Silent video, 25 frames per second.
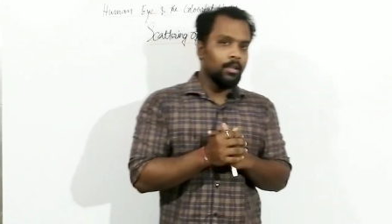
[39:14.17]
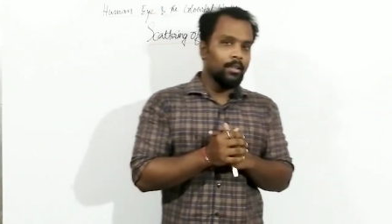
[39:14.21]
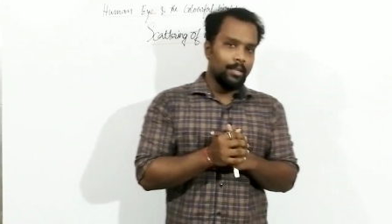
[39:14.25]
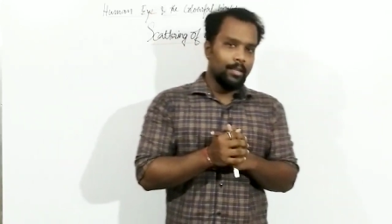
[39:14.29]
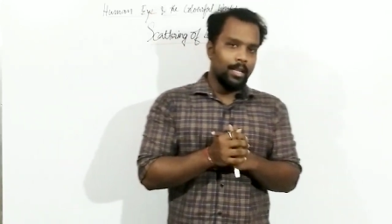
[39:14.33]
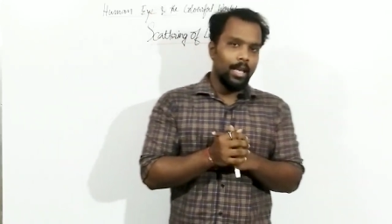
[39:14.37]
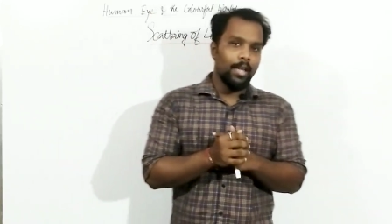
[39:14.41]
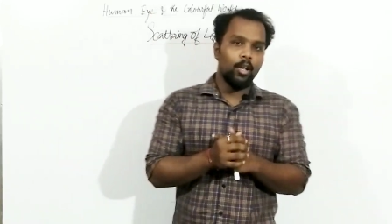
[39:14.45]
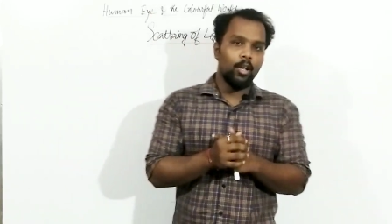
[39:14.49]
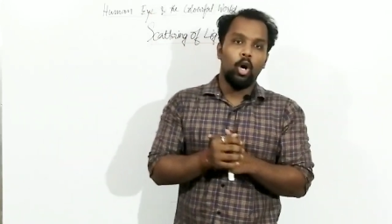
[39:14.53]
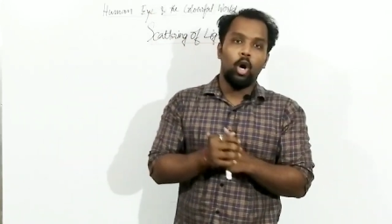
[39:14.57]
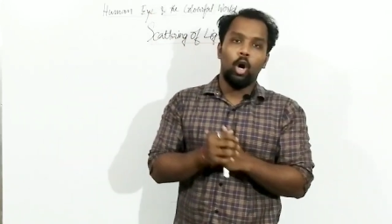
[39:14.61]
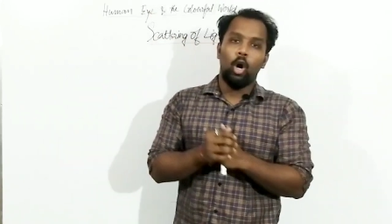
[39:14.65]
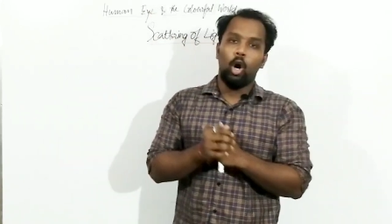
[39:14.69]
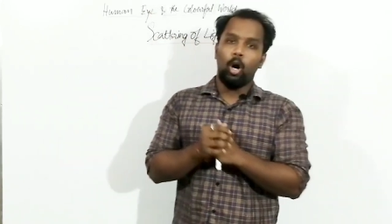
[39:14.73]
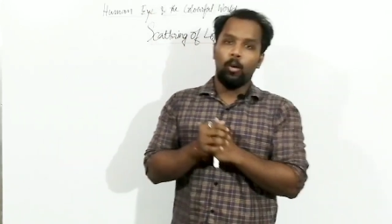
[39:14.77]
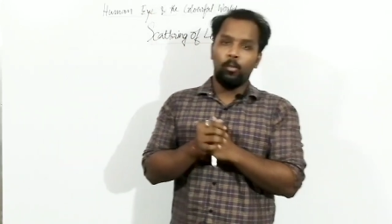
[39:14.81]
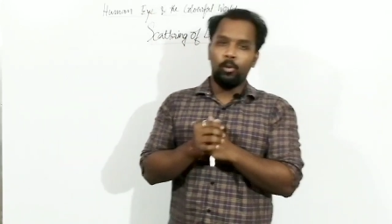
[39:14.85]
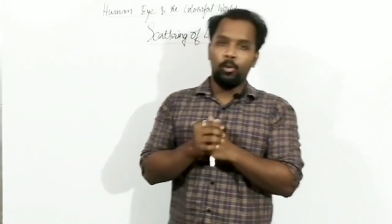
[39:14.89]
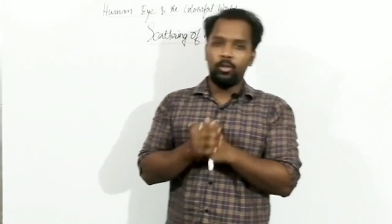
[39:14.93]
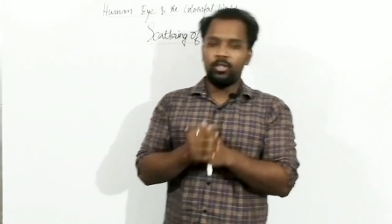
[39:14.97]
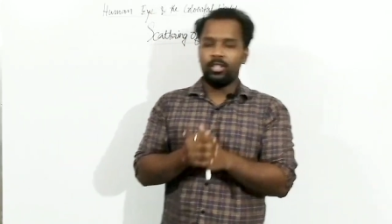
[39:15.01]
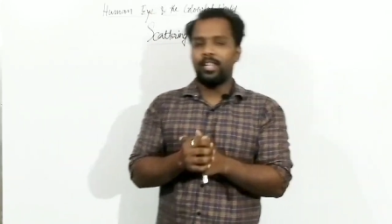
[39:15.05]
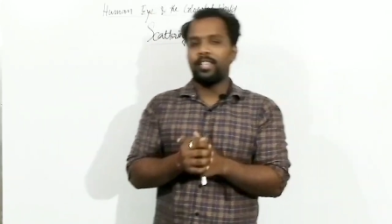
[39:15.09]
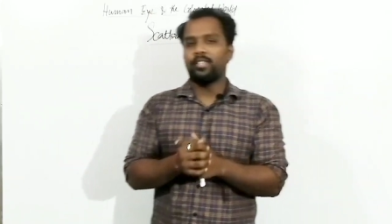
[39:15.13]
like
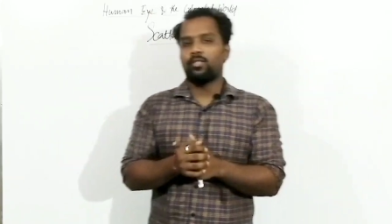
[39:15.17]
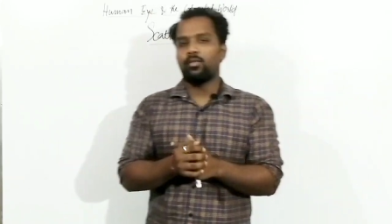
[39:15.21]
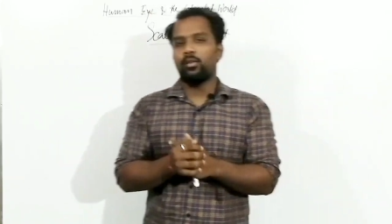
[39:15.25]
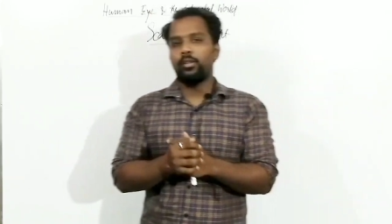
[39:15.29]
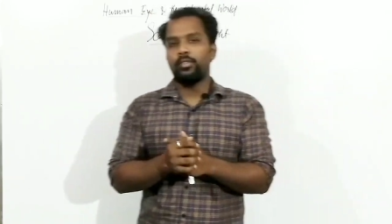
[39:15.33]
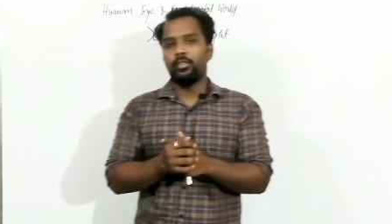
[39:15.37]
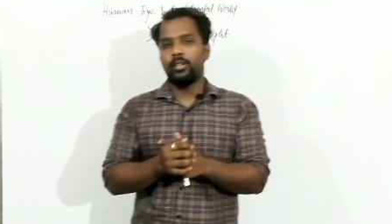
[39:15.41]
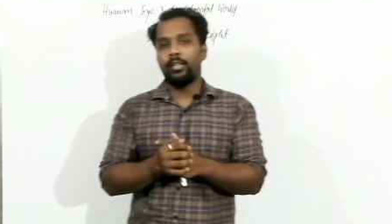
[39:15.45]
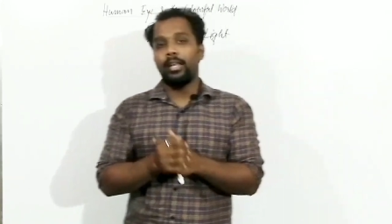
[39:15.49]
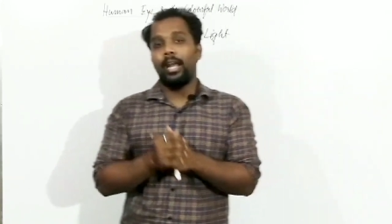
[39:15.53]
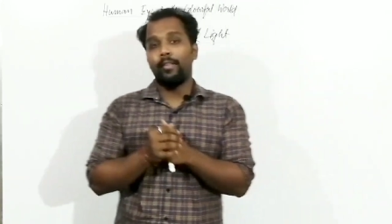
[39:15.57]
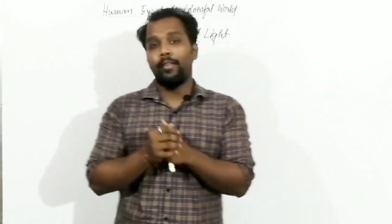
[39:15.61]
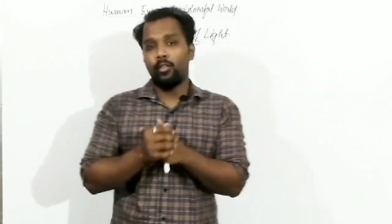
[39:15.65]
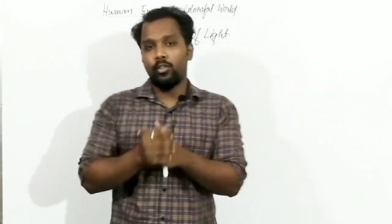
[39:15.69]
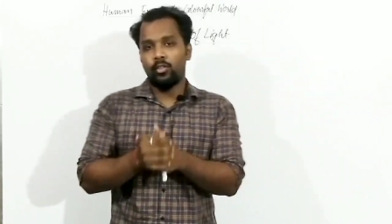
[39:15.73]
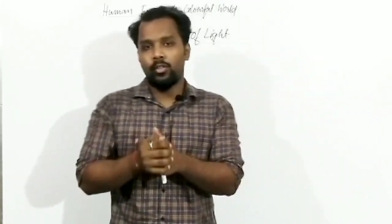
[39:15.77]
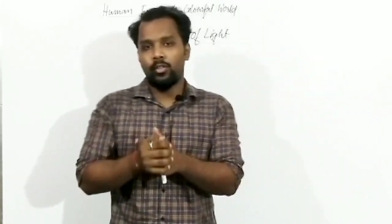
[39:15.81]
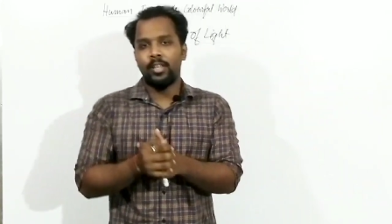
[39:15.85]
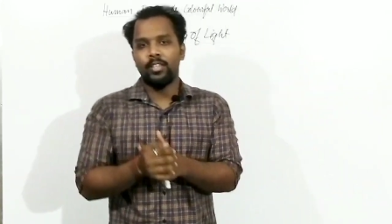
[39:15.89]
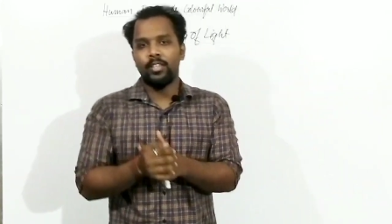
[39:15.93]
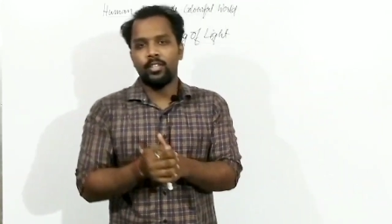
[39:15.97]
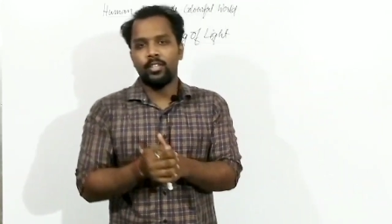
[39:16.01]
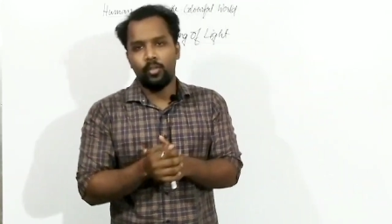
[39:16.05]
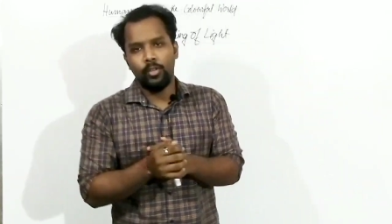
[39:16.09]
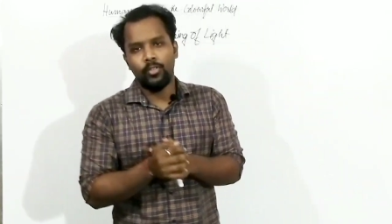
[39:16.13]
homogeneous solution,
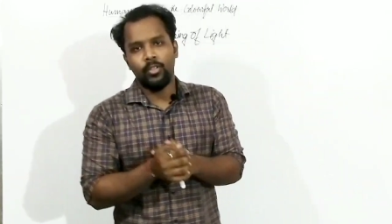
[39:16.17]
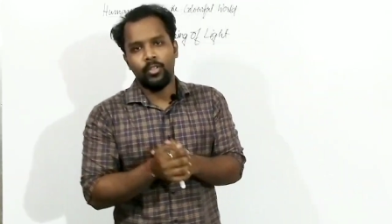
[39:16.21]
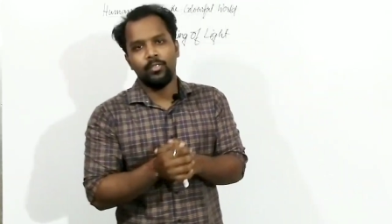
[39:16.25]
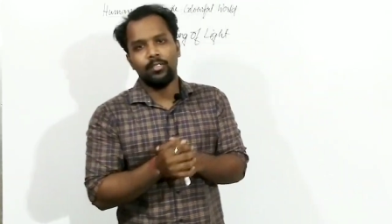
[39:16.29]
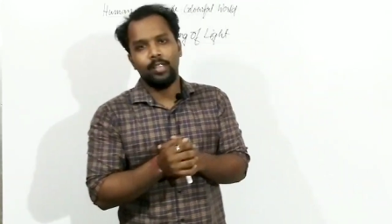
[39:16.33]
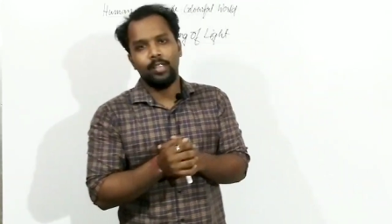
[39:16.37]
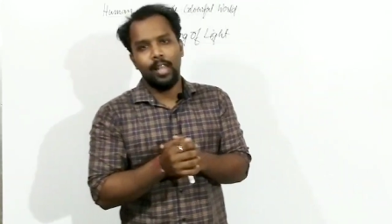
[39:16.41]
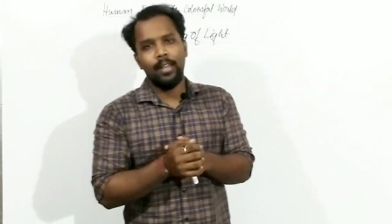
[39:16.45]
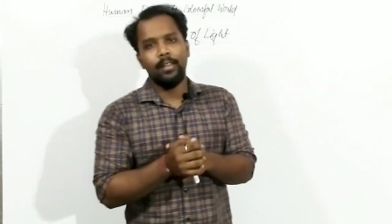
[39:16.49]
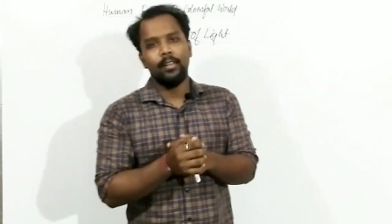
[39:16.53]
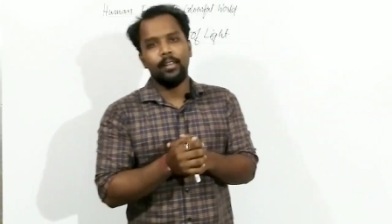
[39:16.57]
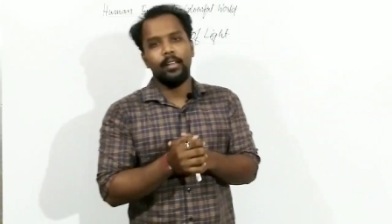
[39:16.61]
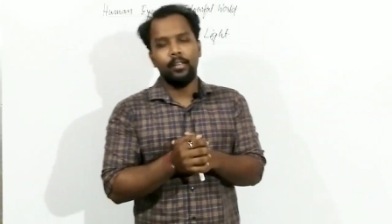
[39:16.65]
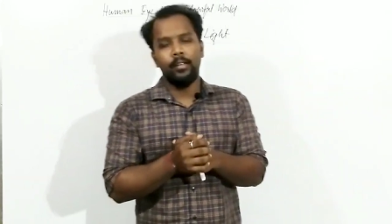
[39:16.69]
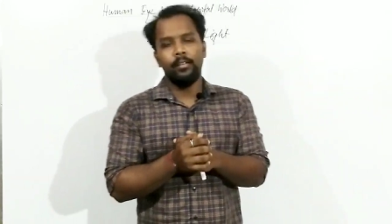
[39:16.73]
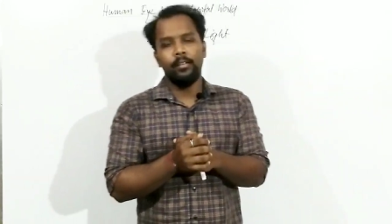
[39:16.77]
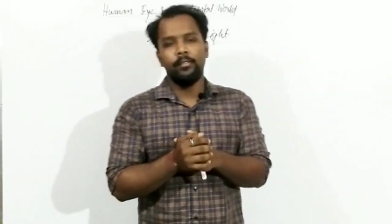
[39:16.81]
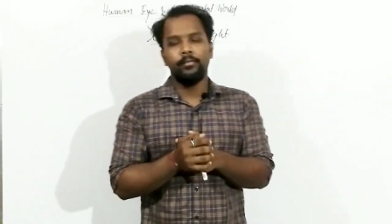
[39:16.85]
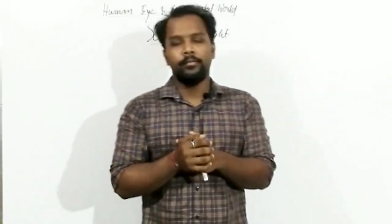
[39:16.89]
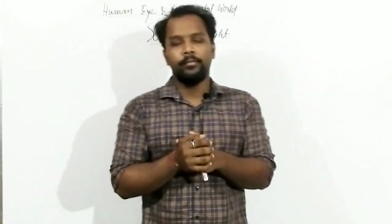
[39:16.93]
heterogeneous solutions, like that, no?